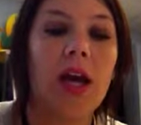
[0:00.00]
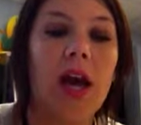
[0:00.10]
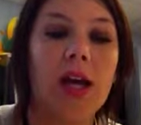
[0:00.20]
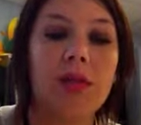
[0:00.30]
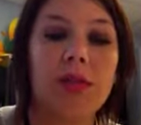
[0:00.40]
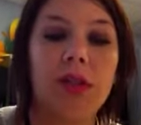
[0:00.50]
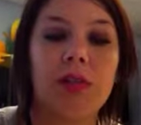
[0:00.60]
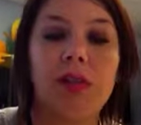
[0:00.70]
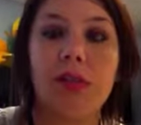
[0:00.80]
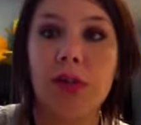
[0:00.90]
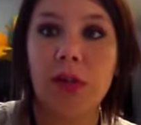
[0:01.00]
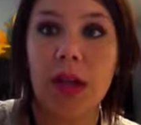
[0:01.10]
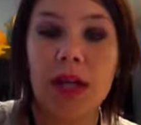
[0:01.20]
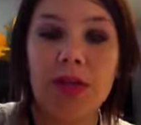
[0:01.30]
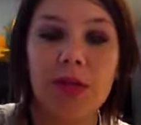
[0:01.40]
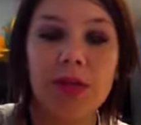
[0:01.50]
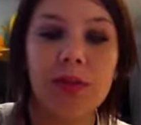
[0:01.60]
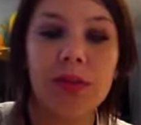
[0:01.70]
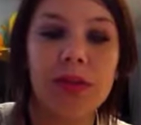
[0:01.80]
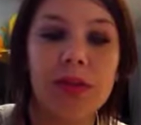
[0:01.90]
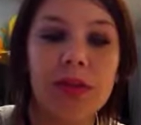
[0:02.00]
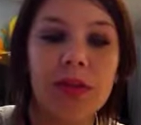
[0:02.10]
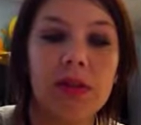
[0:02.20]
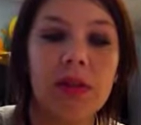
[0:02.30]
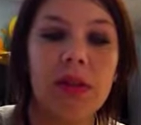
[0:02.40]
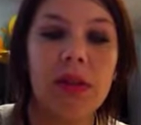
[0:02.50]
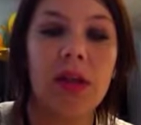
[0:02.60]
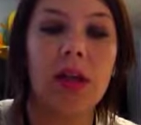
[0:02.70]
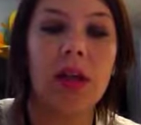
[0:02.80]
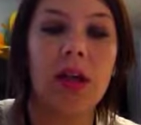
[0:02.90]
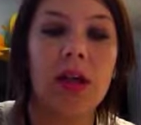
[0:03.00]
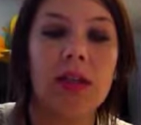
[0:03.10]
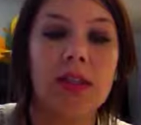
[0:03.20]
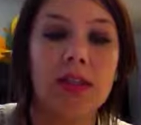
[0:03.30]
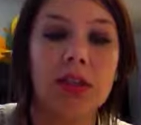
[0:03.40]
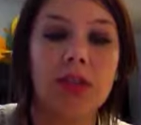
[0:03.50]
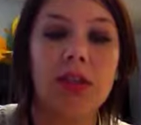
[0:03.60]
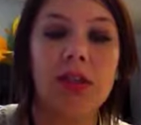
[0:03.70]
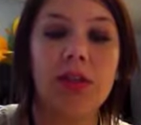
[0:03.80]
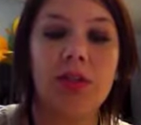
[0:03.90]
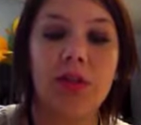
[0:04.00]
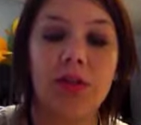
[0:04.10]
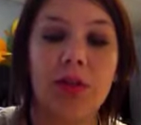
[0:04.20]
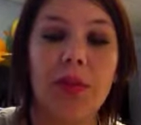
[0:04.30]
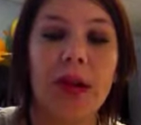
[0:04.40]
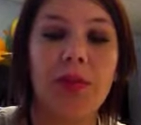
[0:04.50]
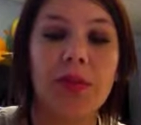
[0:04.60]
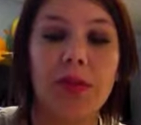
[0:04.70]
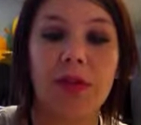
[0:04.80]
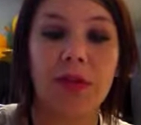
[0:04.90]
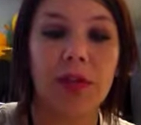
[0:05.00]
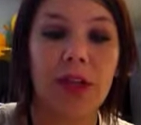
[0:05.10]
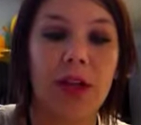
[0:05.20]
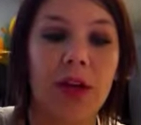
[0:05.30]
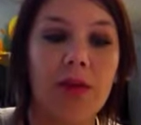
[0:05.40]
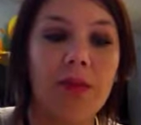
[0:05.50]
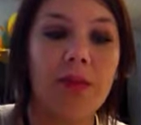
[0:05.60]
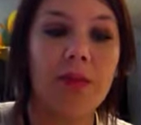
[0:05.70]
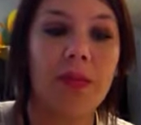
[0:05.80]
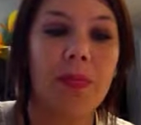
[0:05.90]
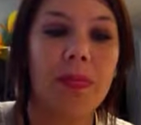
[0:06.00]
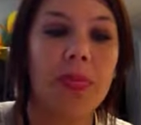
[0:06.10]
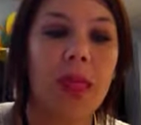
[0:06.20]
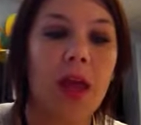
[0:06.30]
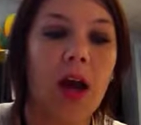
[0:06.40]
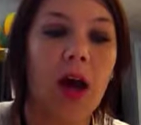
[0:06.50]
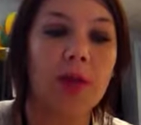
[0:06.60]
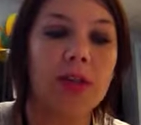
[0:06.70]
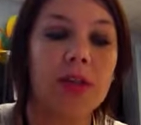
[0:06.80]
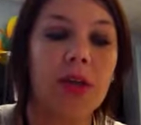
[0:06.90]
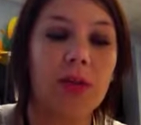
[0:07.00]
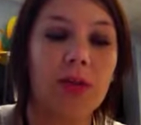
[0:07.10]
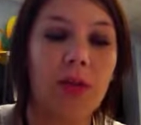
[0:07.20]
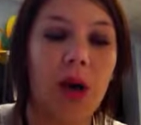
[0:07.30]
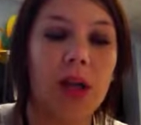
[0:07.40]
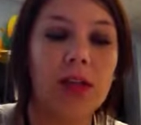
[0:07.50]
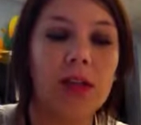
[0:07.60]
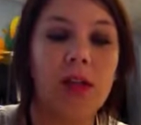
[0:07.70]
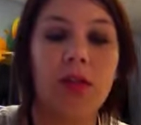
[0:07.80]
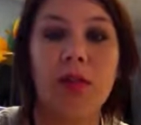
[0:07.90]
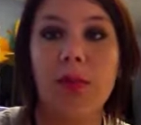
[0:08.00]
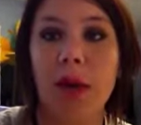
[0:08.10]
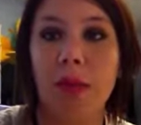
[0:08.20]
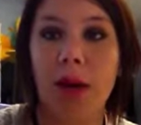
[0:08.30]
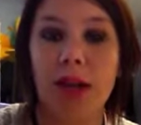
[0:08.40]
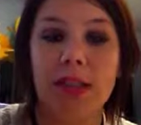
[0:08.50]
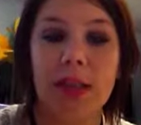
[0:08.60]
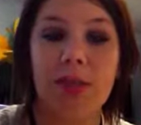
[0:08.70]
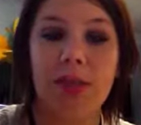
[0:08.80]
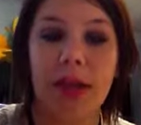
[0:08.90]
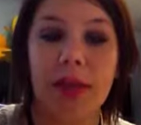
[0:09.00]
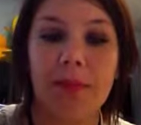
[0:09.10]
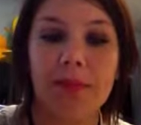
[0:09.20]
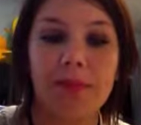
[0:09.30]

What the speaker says: I observed 2 classrooms, teachers to fulfill my observing video, option number 1 for my practicum plan.